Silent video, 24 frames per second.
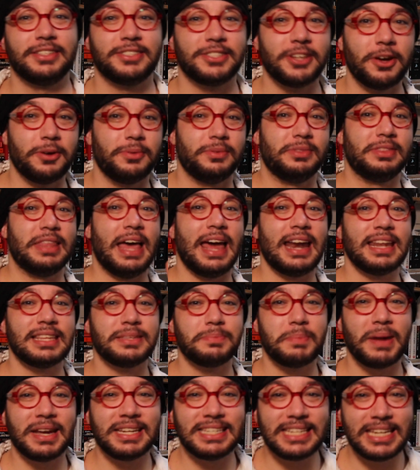So that is
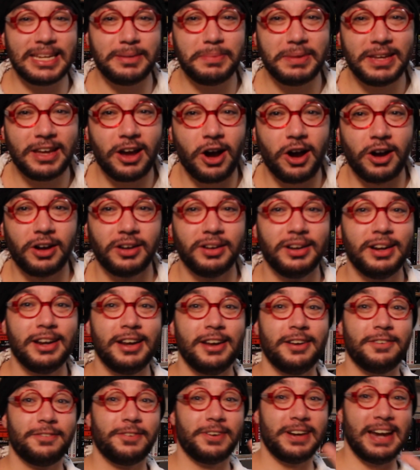my TBR
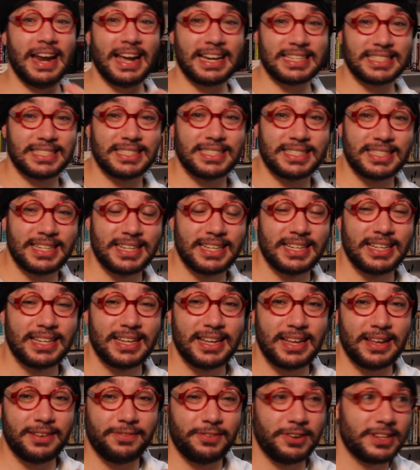
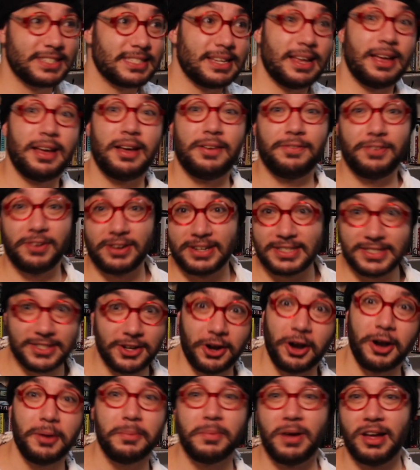for this
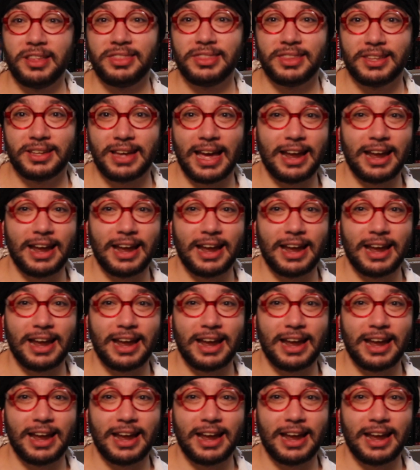current month.